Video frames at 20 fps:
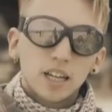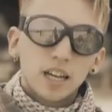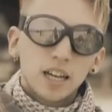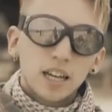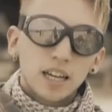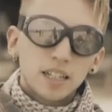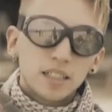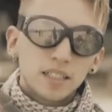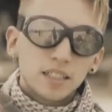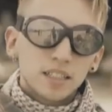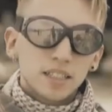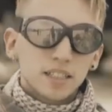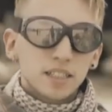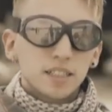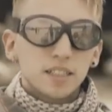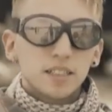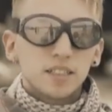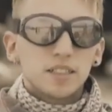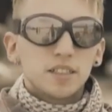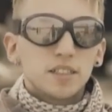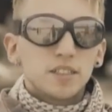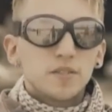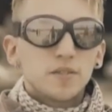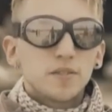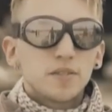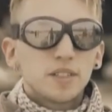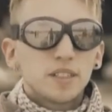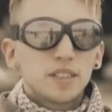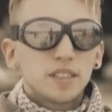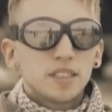And
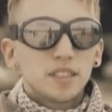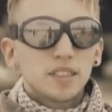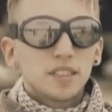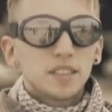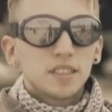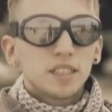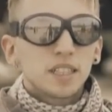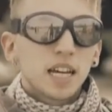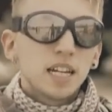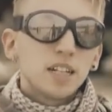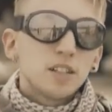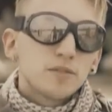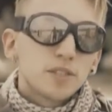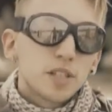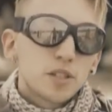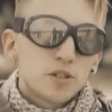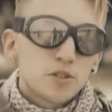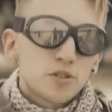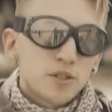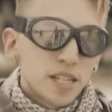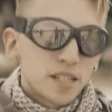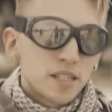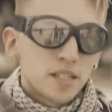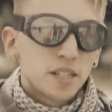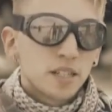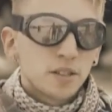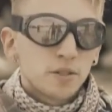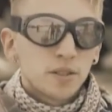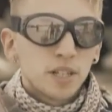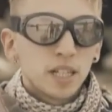the kind of
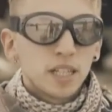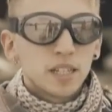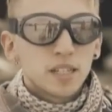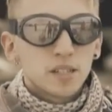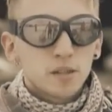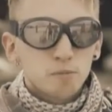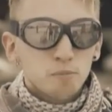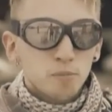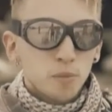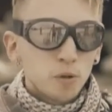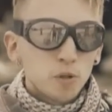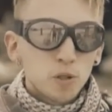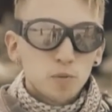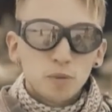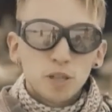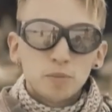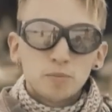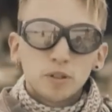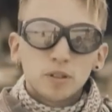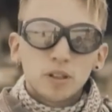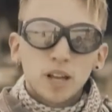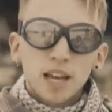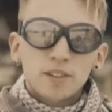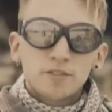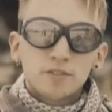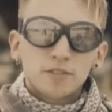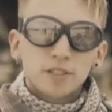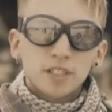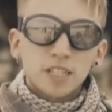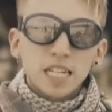distressing thing is most people have
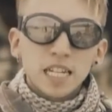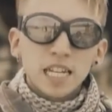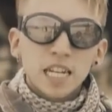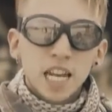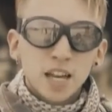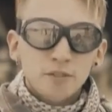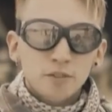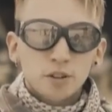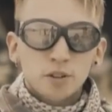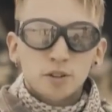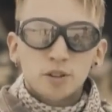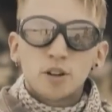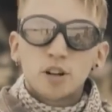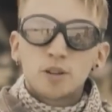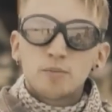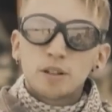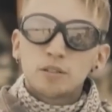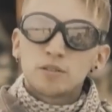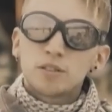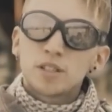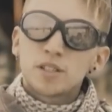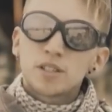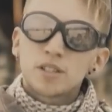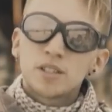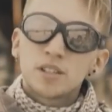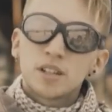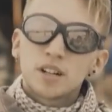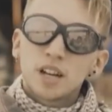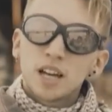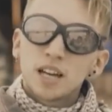never thought about this in
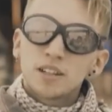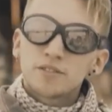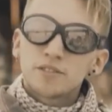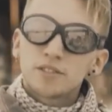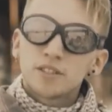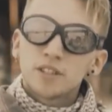their life.